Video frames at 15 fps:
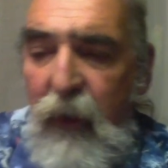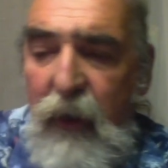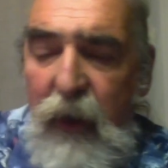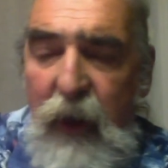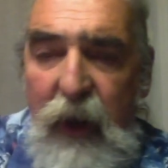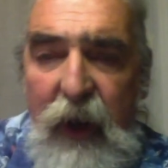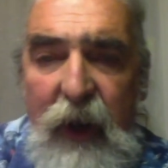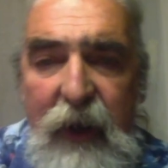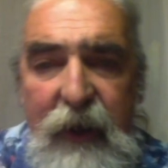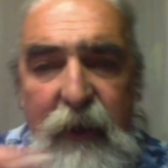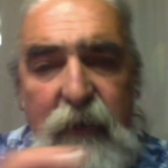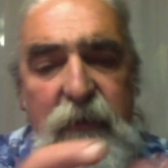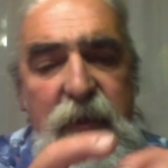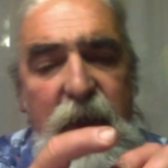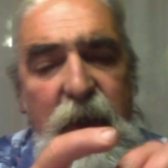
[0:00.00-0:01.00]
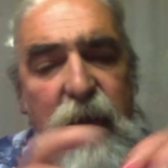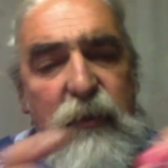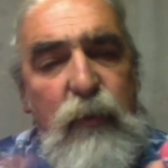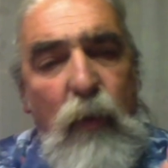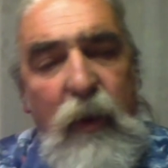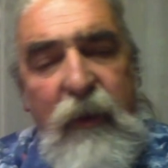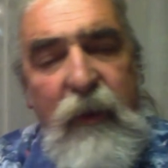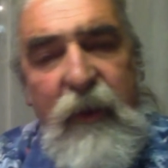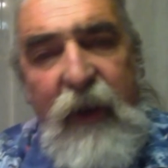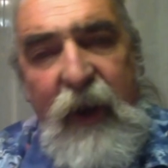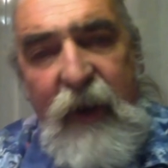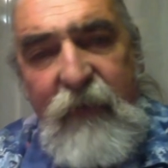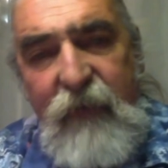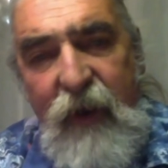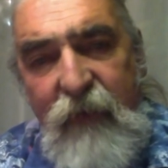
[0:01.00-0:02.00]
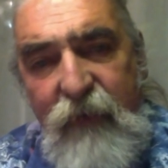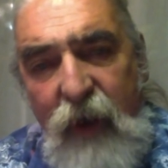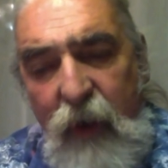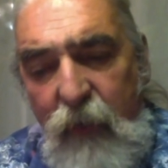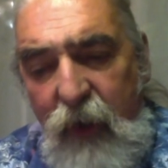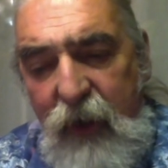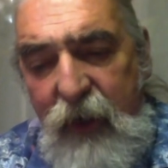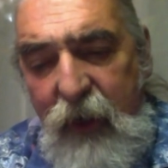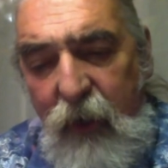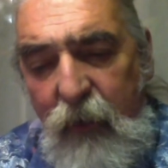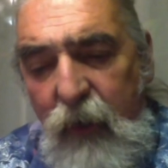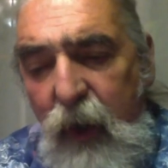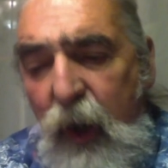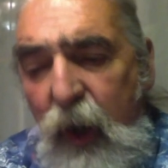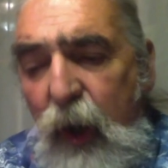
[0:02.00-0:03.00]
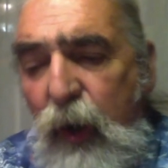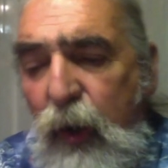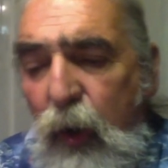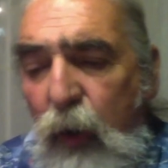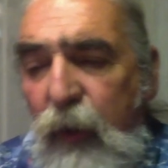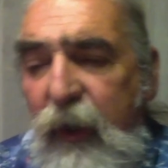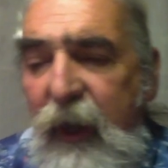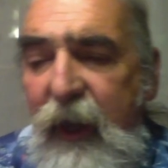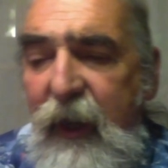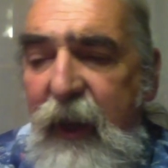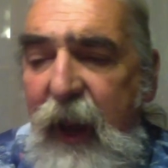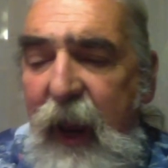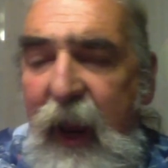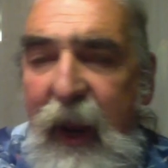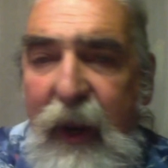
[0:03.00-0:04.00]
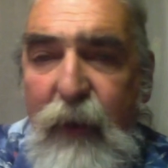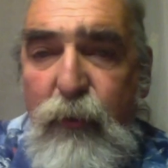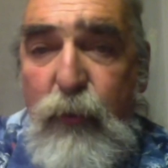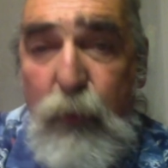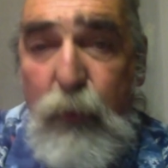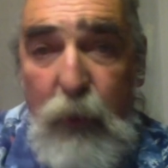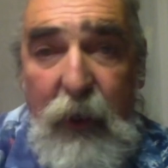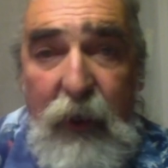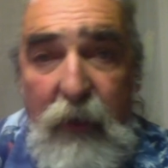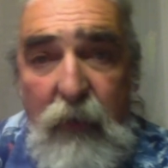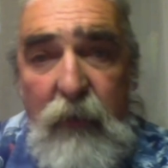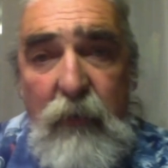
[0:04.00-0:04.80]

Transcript: Here's one that I've got right here. You'll need a drill,